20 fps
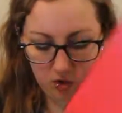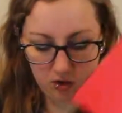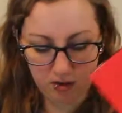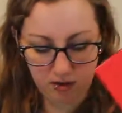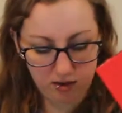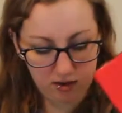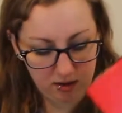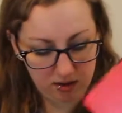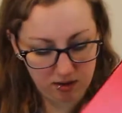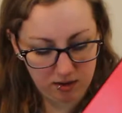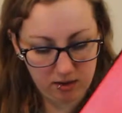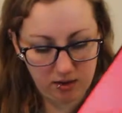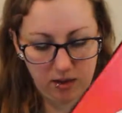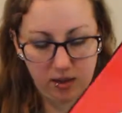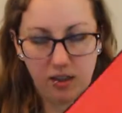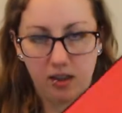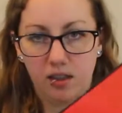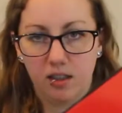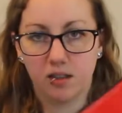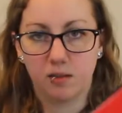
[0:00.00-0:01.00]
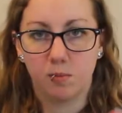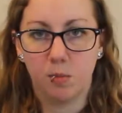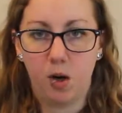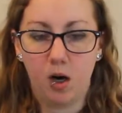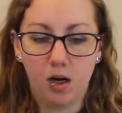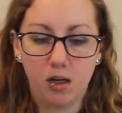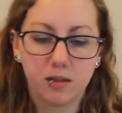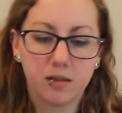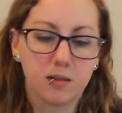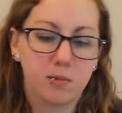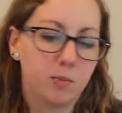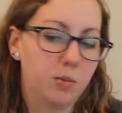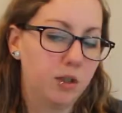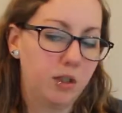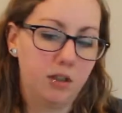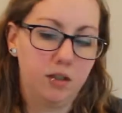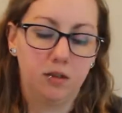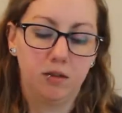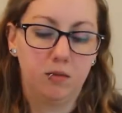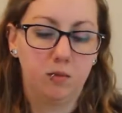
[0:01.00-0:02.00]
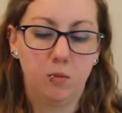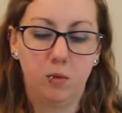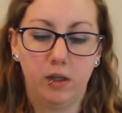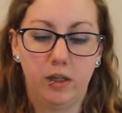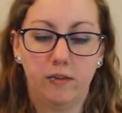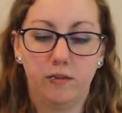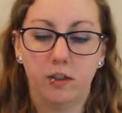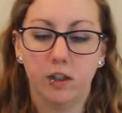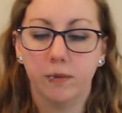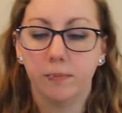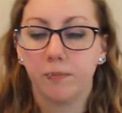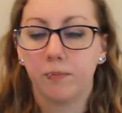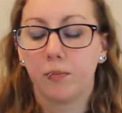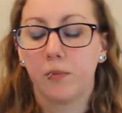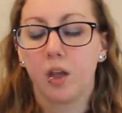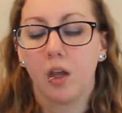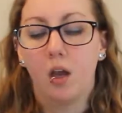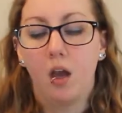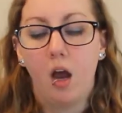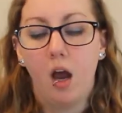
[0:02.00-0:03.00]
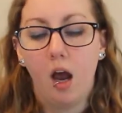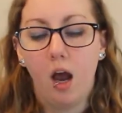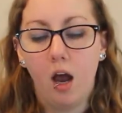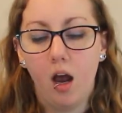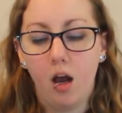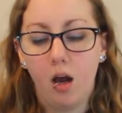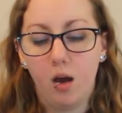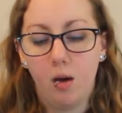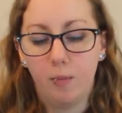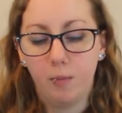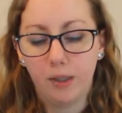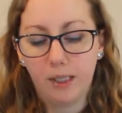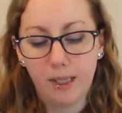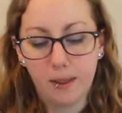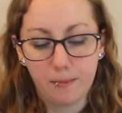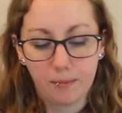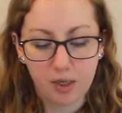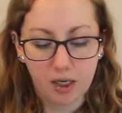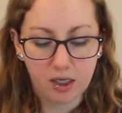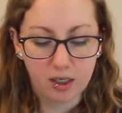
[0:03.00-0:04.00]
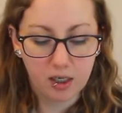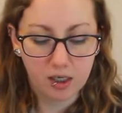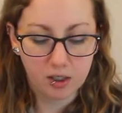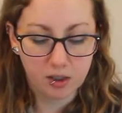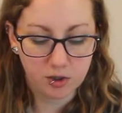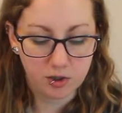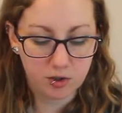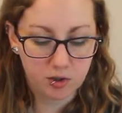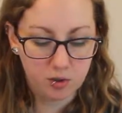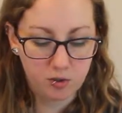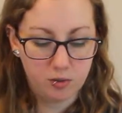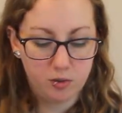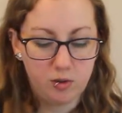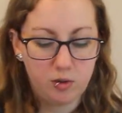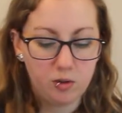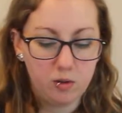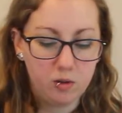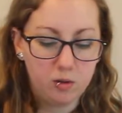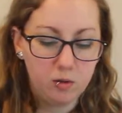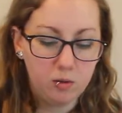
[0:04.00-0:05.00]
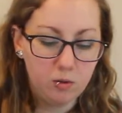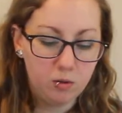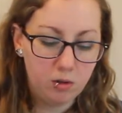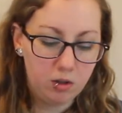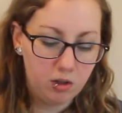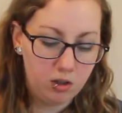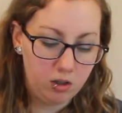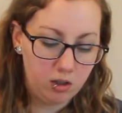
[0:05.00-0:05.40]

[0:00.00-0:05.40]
just in this box, but whatever. But yeah, it kind of shows you